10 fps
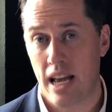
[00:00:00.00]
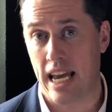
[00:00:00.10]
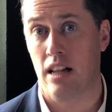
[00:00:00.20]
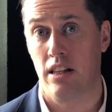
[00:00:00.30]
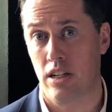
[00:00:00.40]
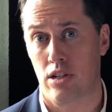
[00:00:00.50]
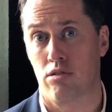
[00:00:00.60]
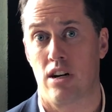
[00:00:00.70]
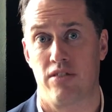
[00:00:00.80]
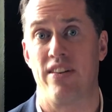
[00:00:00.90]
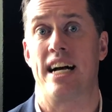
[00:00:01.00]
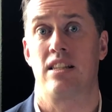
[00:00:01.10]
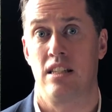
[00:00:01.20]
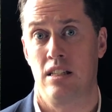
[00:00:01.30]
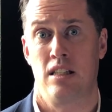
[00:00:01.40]
analytics across
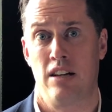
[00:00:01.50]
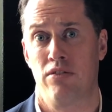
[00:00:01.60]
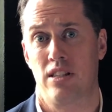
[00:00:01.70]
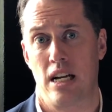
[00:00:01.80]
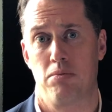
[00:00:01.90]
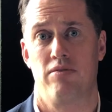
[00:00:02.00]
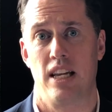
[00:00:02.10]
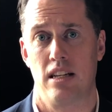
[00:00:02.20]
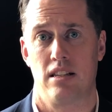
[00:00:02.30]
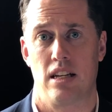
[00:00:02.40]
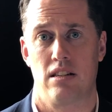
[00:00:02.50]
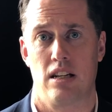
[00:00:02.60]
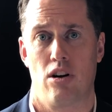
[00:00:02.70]
vast different types of data sets.